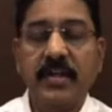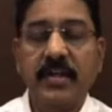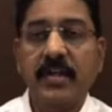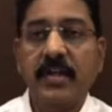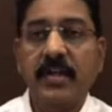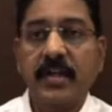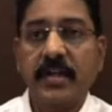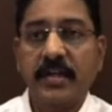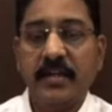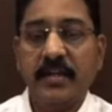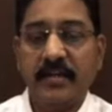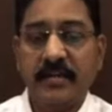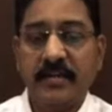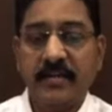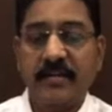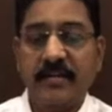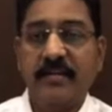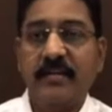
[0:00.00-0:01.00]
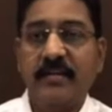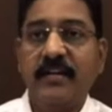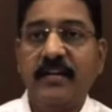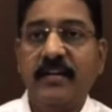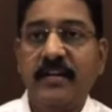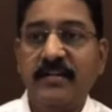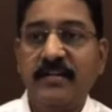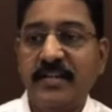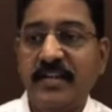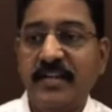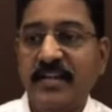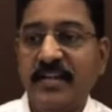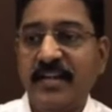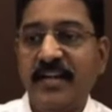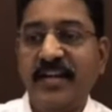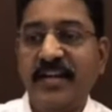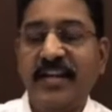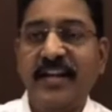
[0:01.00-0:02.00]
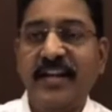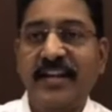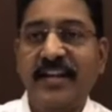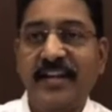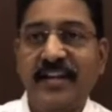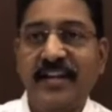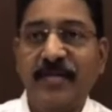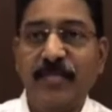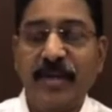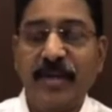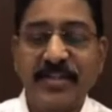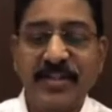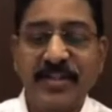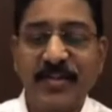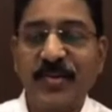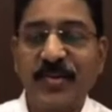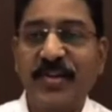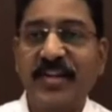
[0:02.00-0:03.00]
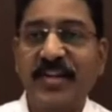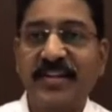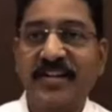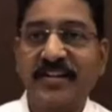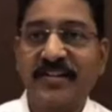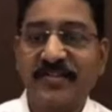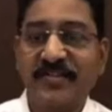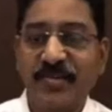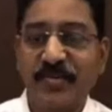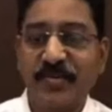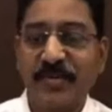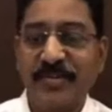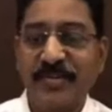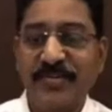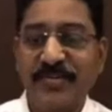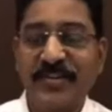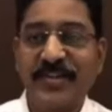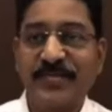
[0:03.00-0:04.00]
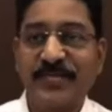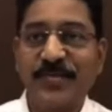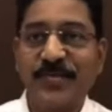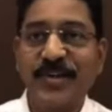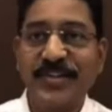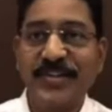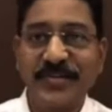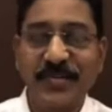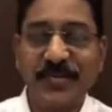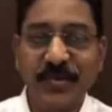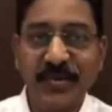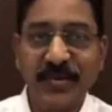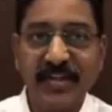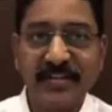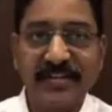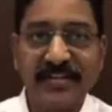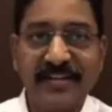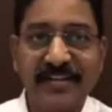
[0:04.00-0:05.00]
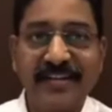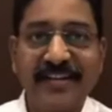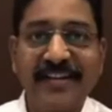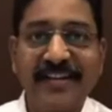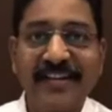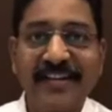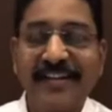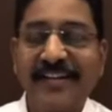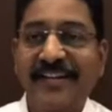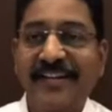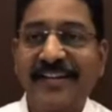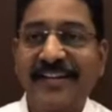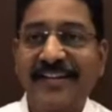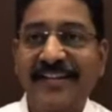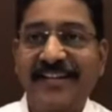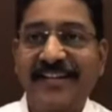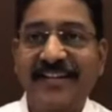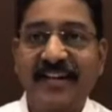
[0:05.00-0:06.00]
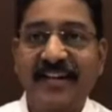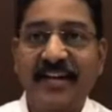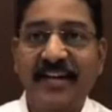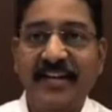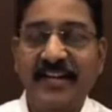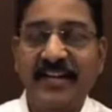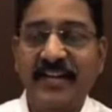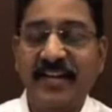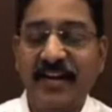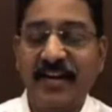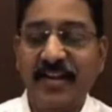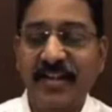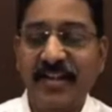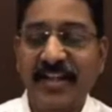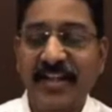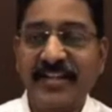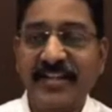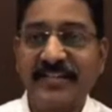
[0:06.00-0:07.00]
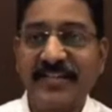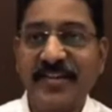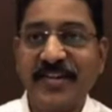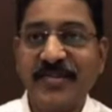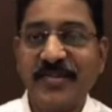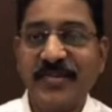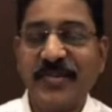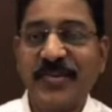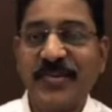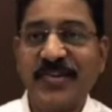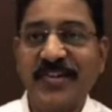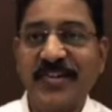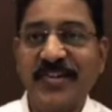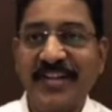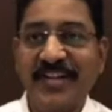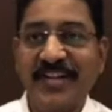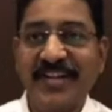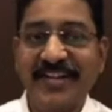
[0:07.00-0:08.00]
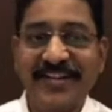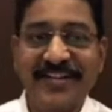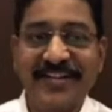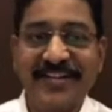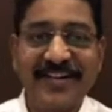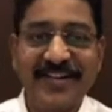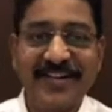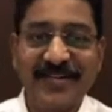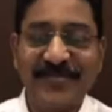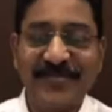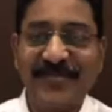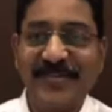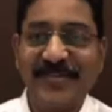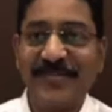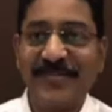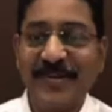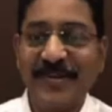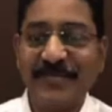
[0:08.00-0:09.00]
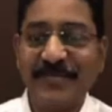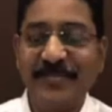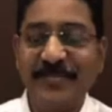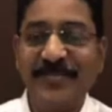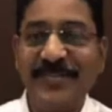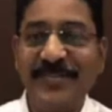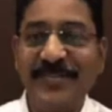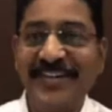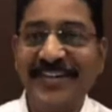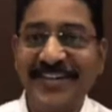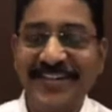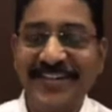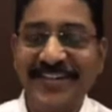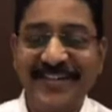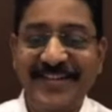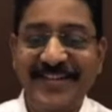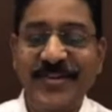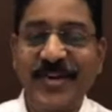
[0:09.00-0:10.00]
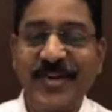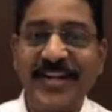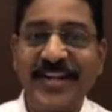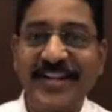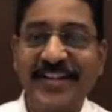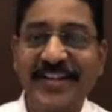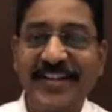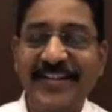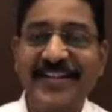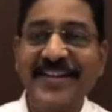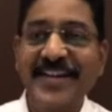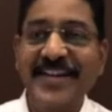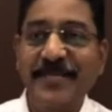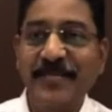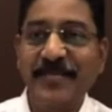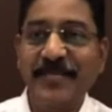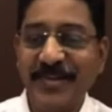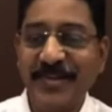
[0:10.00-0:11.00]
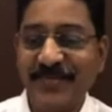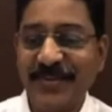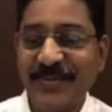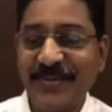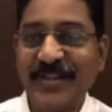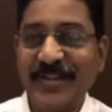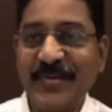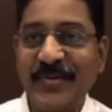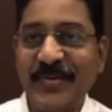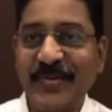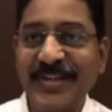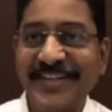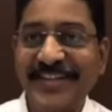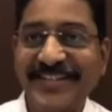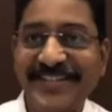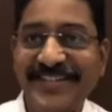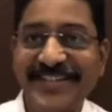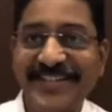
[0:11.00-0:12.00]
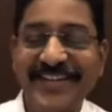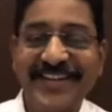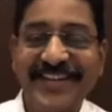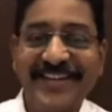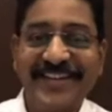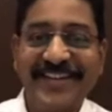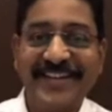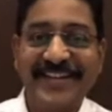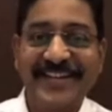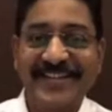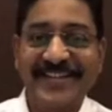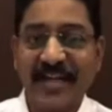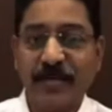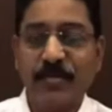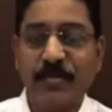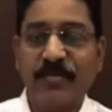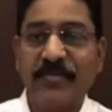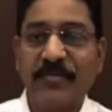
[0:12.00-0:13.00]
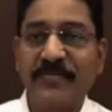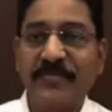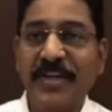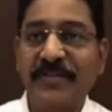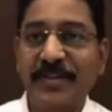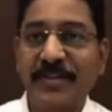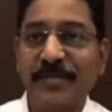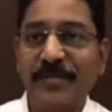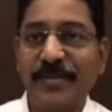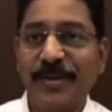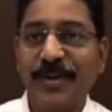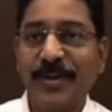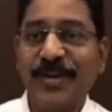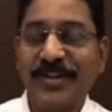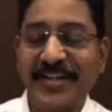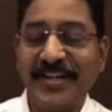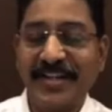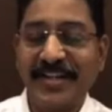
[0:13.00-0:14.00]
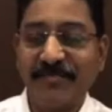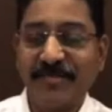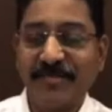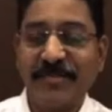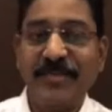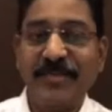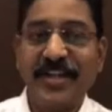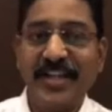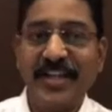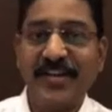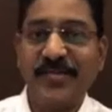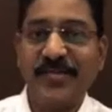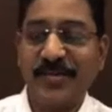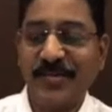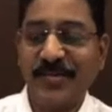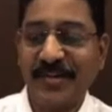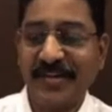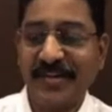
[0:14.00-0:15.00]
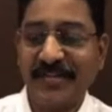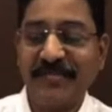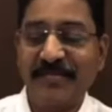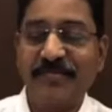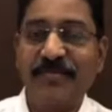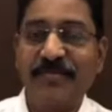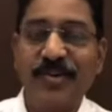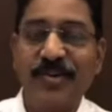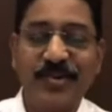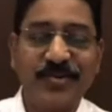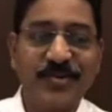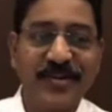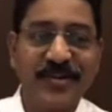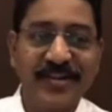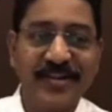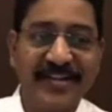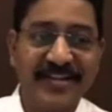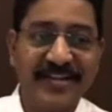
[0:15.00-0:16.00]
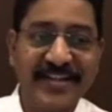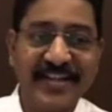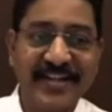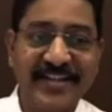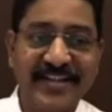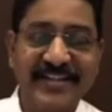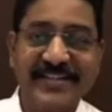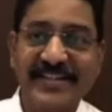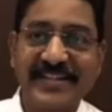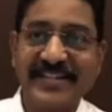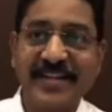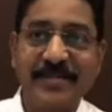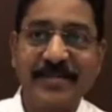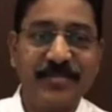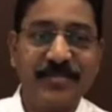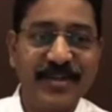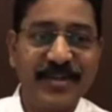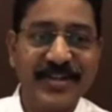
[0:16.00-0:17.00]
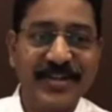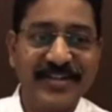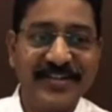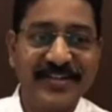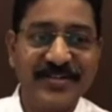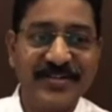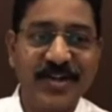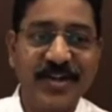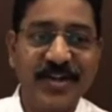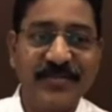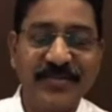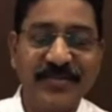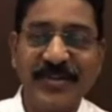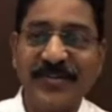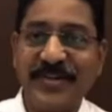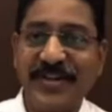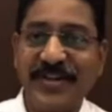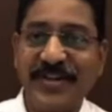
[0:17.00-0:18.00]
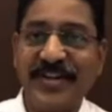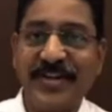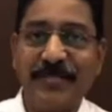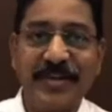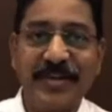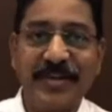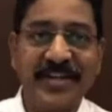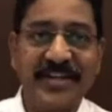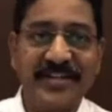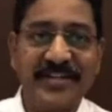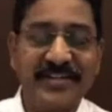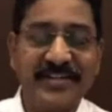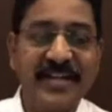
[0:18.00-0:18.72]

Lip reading: And it's indeed again a pleasure to hear Dr. Somraj sir's voice. Good evening, sir. And all the youngsters should learn a lot from him. He joined in. Many of our other colleagues, I think about 50 of them were logged in, but many could more take this example and join for our regular meetings.